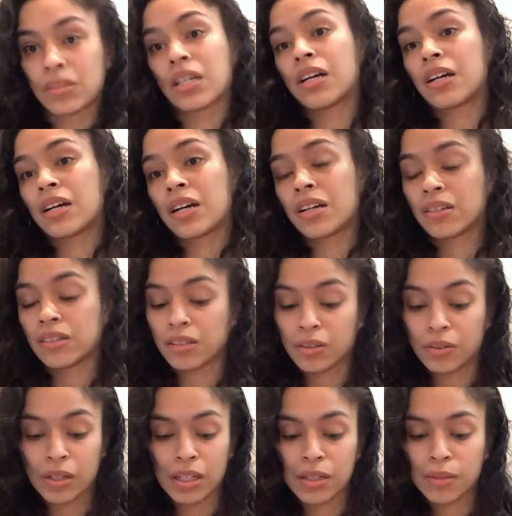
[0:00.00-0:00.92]
I don't
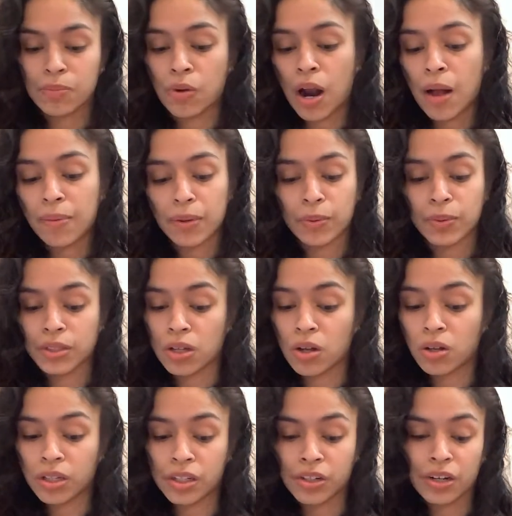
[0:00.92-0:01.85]
know. It probably was
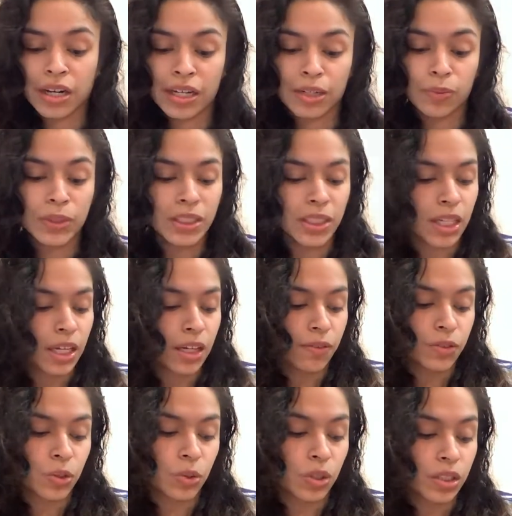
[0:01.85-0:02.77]
all in her head. What's the King of
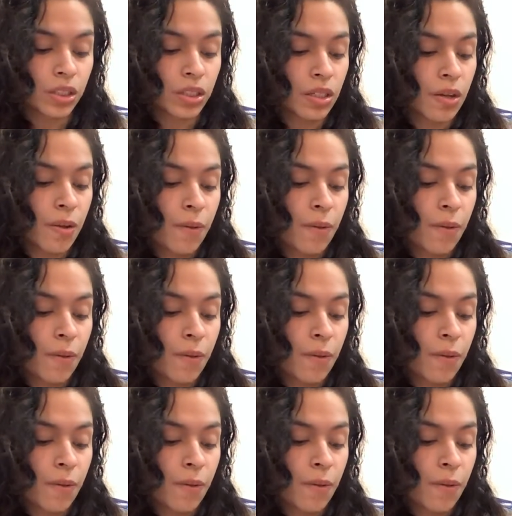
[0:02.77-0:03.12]
Swords?